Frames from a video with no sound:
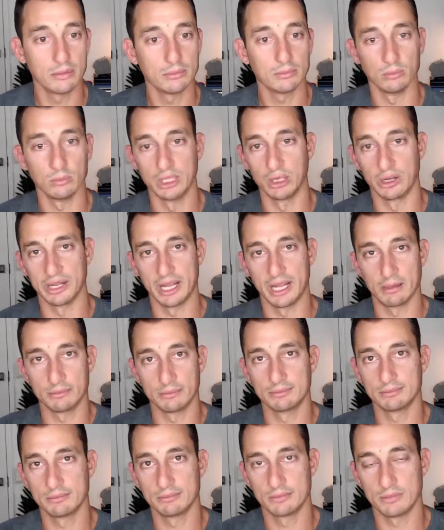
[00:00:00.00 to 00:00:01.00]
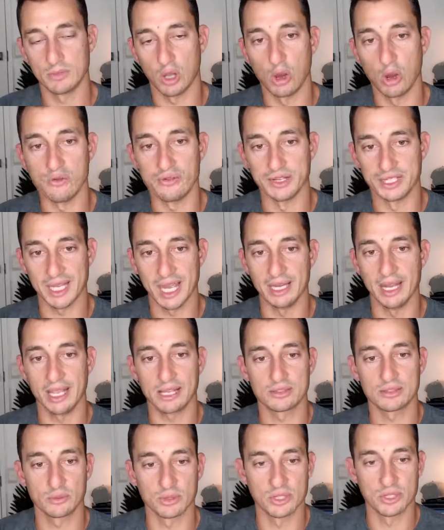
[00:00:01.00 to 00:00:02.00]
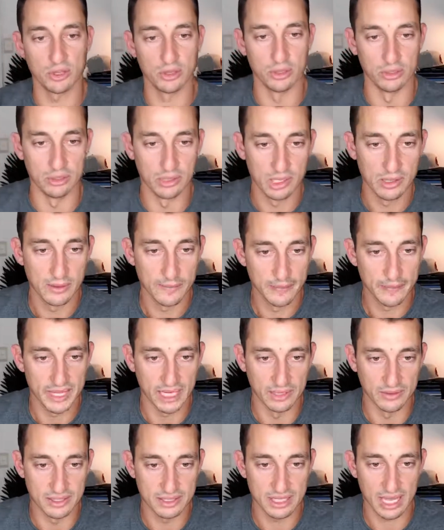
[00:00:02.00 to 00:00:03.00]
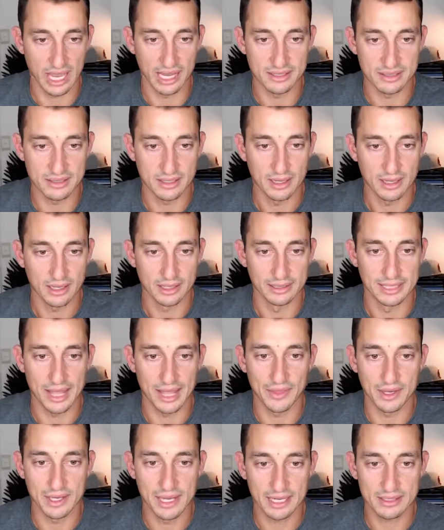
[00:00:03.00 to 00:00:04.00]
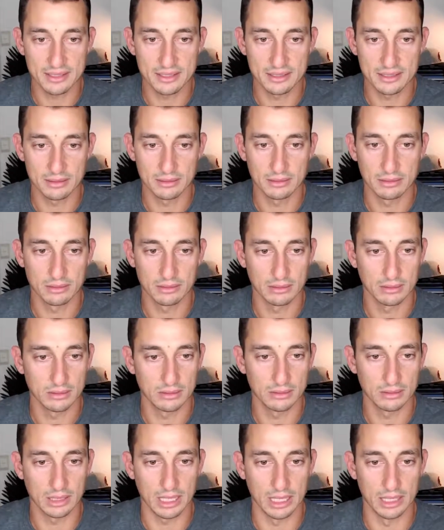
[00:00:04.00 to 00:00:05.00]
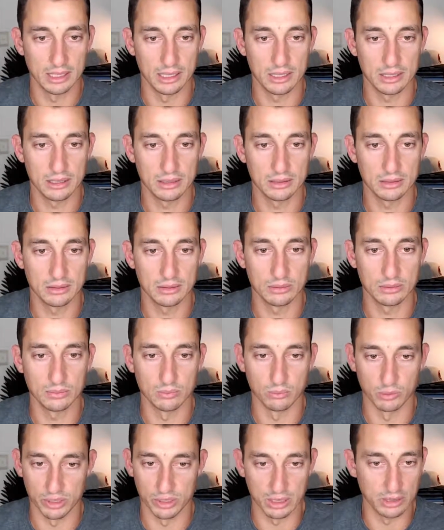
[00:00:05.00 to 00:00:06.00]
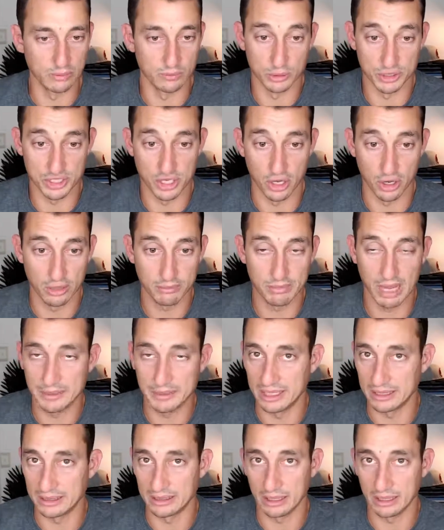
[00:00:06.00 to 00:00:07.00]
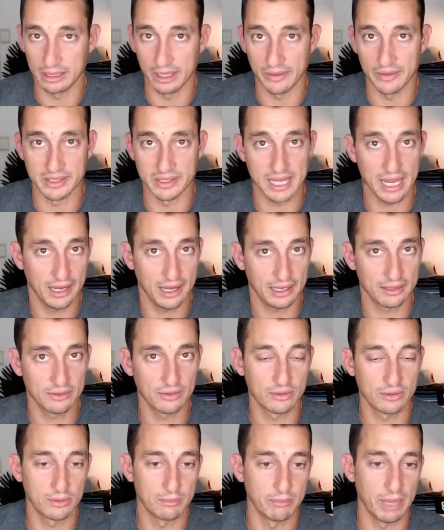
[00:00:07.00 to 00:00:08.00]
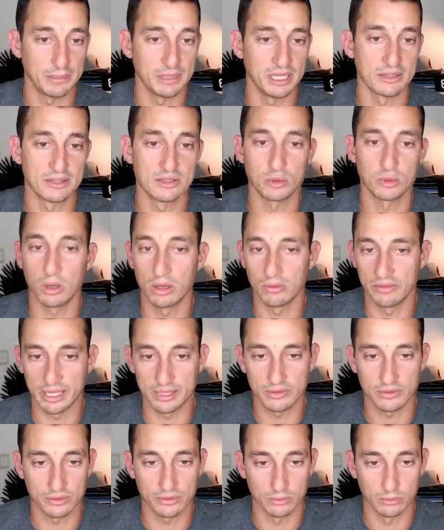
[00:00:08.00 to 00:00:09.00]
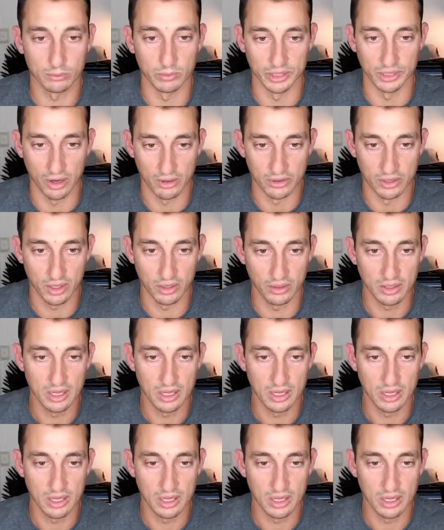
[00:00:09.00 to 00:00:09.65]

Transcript: we got our over 10x return in this case. Now the next return, maybe another 10x, maybe it's 12x, we don't know.